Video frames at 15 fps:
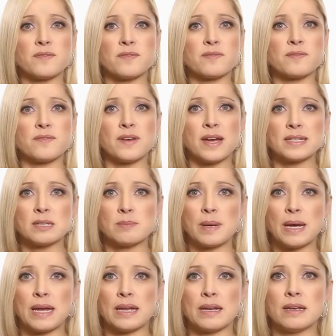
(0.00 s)
affected by
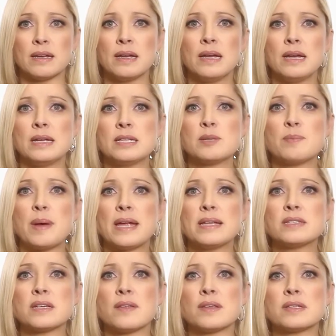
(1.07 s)
it depends
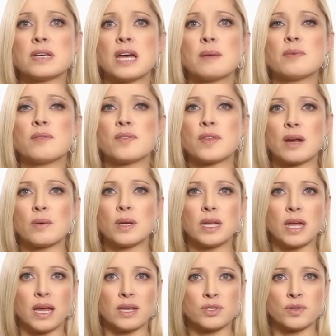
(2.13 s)
on the type of thyroid
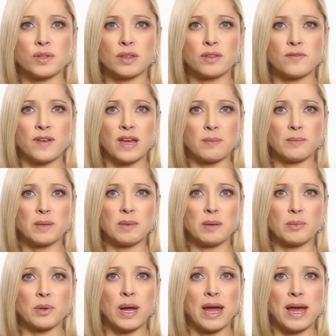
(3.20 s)
cancer that the family
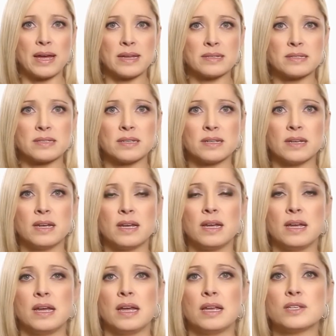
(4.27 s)
member has.
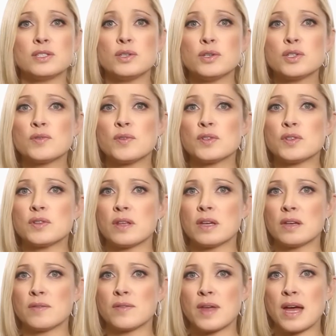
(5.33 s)
It is useful to think
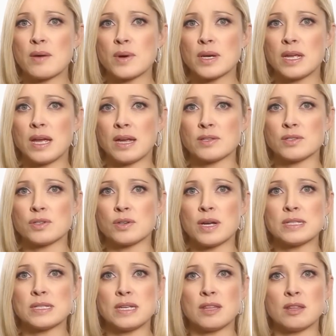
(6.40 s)
of thyroid cancer
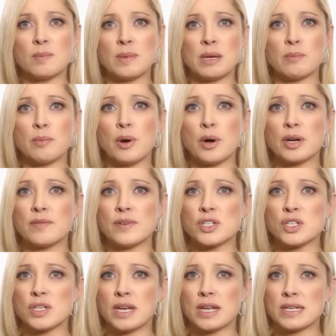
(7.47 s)
as either being part of a
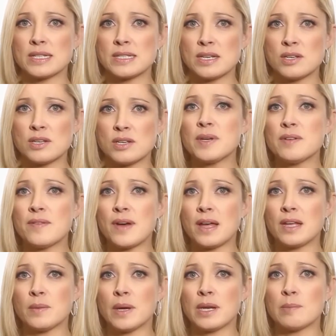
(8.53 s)
genetic syndrome or
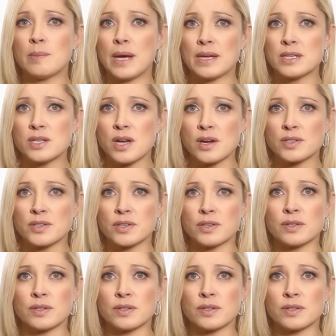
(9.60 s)
evaluated by a doctor.